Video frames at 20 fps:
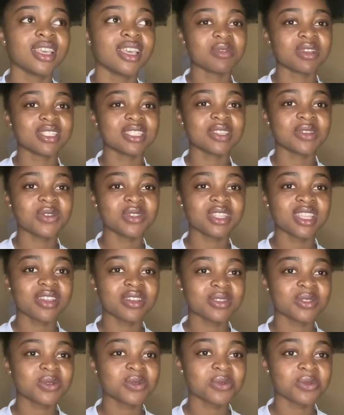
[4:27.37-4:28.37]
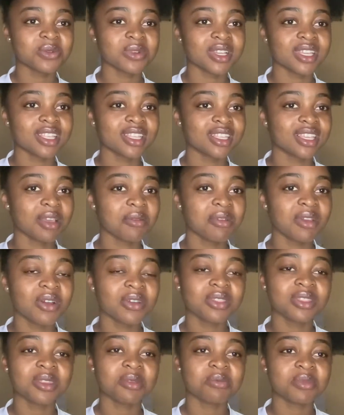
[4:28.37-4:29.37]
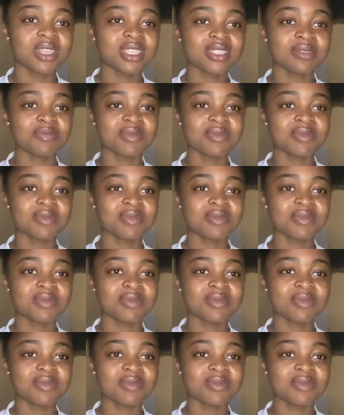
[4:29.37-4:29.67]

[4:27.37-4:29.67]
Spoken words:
My secondary school was coming up the best.